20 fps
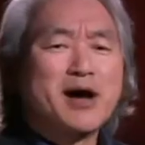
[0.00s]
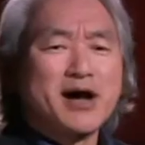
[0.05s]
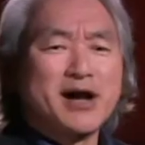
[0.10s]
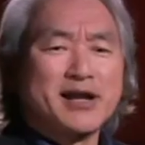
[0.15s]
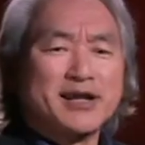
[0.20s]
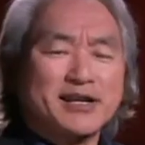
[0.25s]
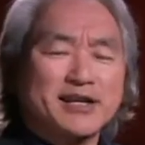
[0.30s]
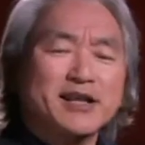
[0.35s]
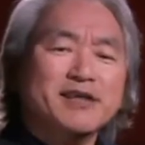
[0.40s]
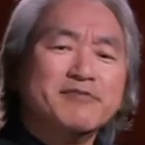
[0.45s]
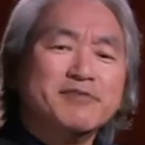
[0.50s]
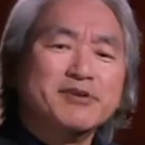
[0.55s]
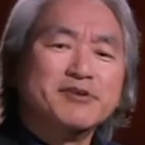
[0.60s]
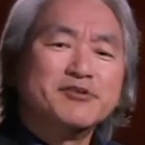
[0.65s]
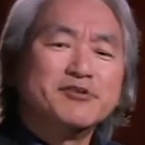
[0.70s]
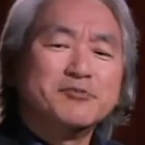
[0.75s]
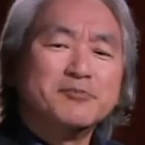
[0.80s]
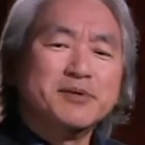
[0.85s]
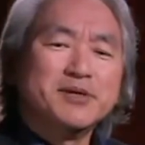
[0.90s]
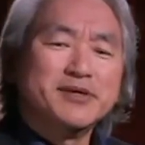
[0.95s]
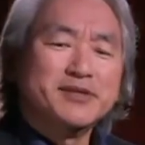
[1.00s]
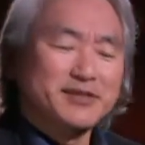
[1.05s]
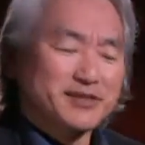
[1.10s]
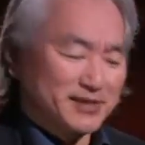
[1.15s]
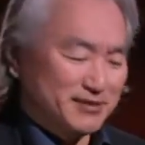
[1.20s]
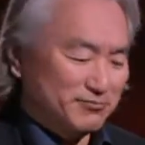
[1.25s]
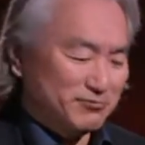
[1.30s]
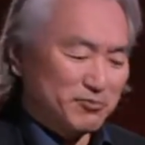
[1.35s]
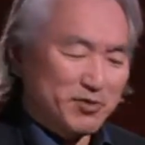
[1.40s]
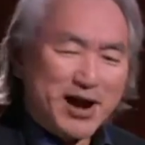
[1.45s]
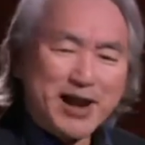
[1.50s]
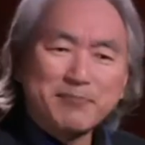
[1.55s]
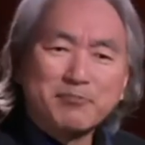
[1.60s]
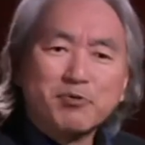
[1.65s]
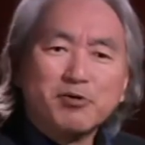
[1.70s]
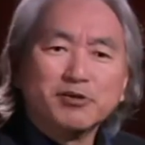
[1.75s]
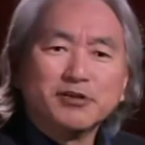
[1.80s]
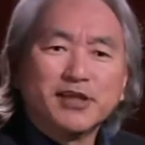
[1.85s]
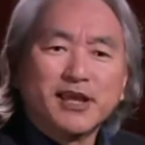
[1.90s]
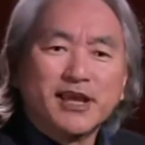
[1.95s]
mind living to be the ripe
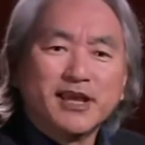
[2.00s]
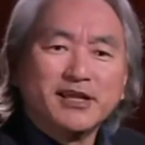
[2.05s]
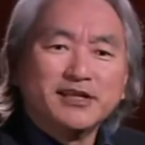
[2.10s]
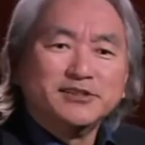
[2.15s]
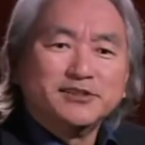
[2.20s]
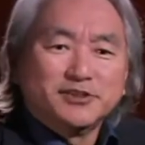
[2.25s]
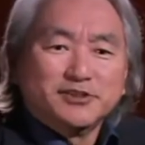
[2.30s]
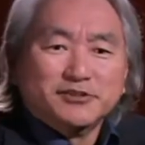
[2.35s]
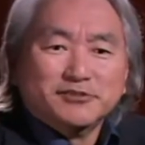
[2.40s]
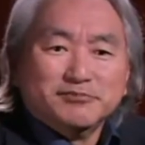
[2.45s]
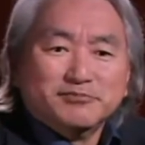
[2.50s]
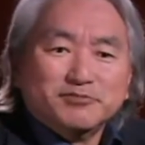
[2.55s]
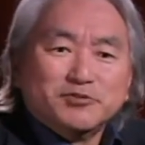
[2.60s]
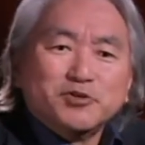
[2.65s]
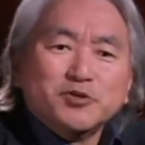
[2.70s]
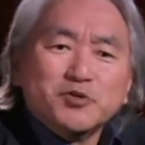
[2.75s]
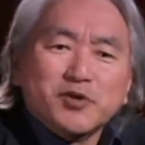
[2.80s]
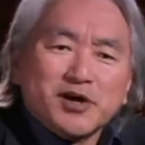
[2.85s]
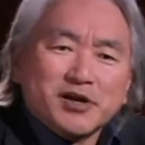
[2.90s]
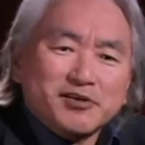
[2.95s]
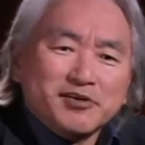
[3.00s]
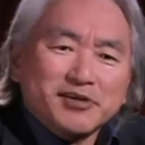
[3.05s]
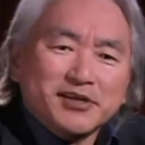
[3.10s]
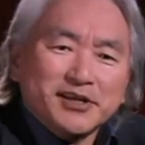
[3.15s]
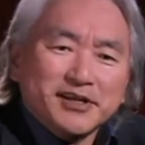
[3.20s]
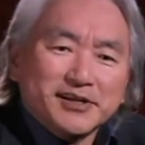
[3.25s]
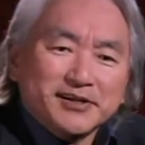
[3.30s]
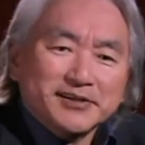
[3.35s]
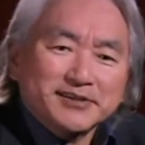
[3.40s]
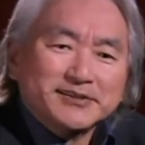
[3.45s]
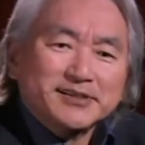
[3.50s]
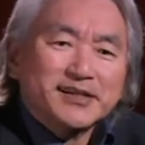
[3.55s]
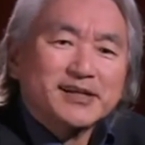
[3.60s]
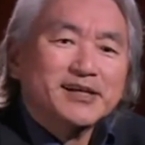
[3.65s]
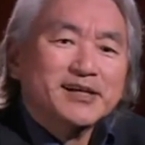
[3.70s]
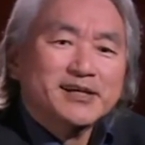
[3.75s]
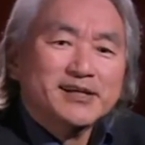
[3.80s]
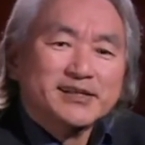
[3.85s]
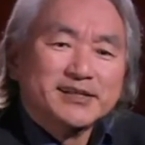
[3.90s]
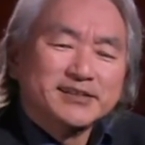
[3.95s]
old age of two hundred years,
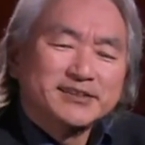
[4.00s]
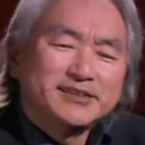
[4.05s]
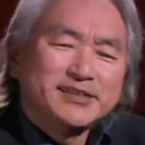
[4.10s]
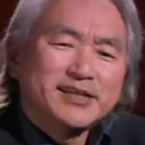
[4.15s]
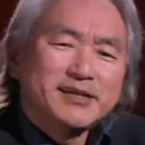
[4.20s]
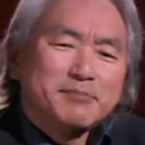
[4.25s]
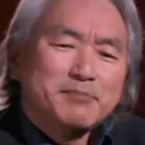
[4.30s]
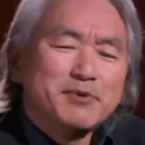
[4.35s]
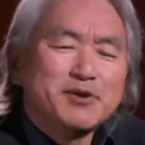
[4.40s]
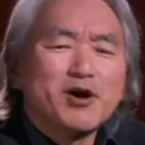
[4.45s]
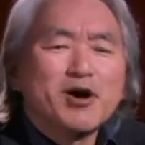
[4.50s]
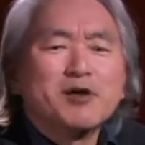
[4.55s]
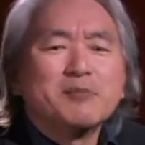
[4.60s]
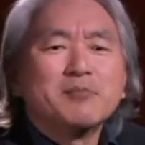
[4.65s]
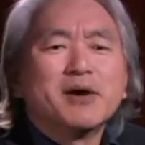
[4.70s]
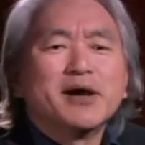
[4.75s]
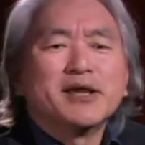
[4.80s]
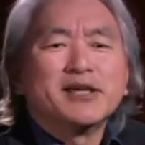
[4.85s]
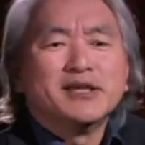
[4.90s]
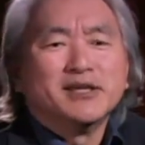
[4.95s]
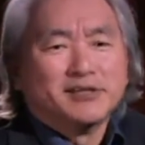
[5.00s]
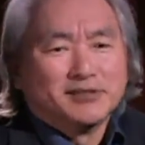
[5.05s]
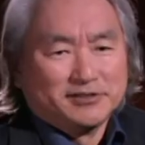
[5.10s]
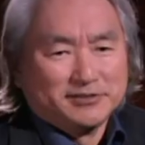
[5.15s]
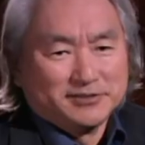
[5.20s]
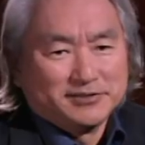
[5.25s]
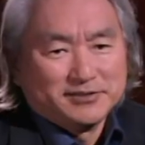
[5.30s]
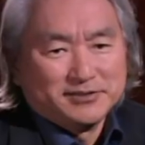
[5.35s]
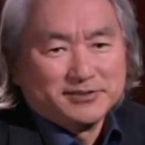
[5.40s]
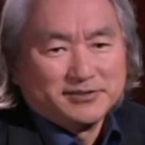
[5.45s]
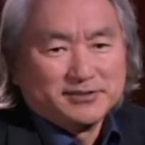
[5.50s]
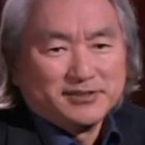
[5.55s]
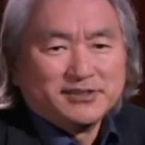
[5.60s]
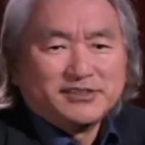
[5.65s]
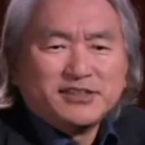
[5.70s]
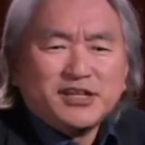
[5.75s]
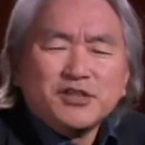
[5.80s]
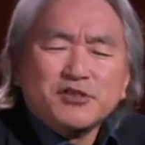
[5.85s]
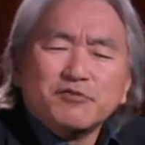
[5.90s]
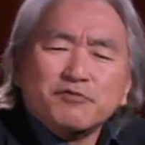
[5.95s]
to see beyond my years, to
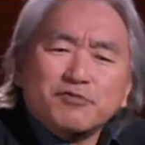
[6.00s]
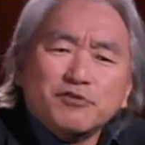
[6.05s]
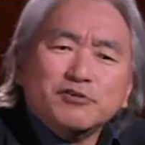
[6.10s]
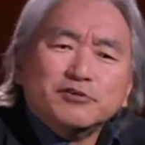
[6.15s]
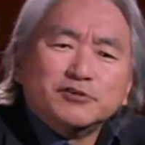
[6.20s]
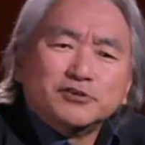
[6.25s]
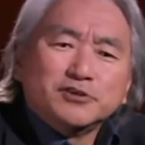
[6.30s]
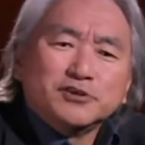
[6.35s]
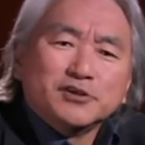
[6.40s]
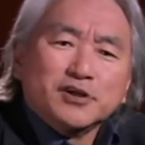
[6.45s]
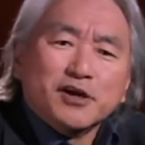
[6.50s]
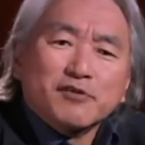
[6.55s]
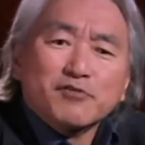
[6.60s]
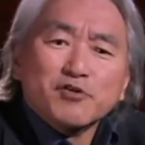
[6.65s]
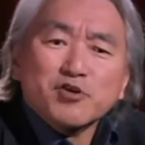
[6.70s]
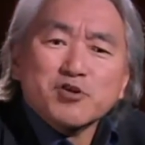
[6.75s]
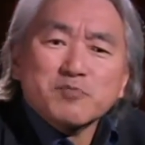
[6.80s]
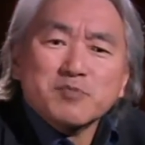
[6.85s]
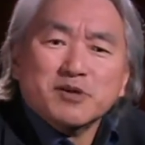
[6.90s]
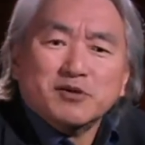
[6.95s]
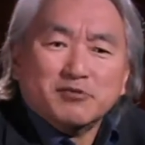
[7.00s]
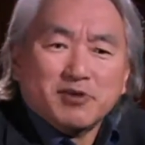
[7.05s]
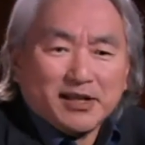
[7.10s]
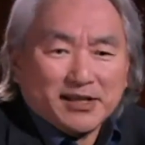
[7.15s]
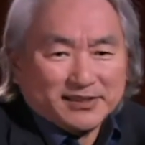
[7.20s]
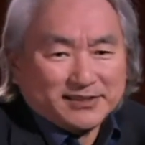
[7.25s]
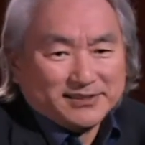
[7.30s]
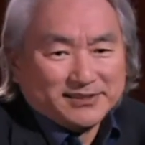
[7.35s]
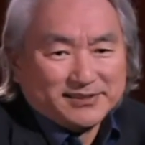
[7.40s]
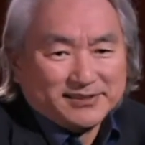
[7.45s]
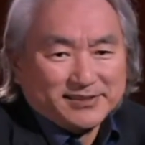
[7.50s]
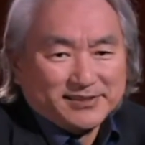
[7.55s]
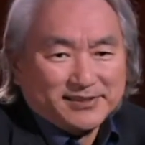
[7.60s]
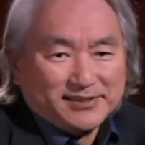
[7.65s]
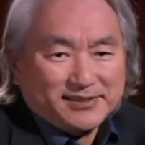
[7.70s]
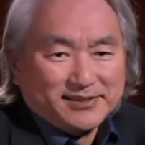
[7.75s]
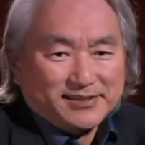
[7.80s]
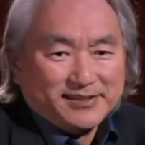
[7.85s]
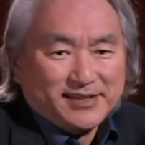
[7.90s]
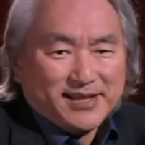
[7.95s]
see the future of the human race.
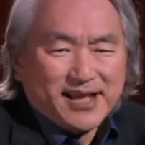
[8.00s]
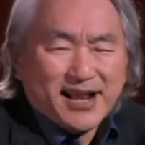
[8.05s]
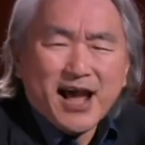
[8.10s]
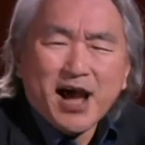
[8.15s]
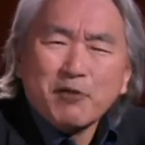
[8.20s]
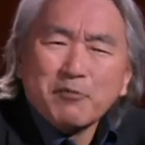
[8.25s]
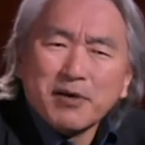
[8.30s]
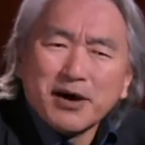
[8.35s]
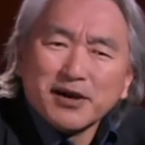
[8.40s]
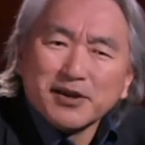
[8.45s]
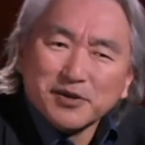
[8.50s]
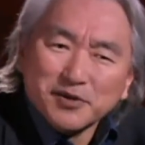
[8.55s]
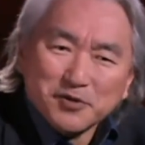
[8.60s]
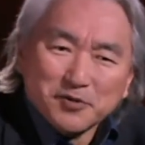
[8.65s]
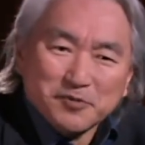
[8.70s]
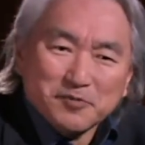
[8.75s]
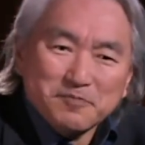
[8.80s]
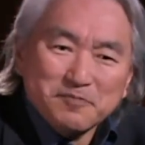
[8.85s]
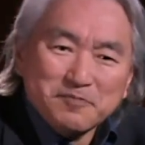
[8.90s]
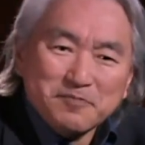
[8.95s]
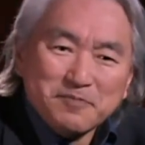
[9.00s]
And how about you?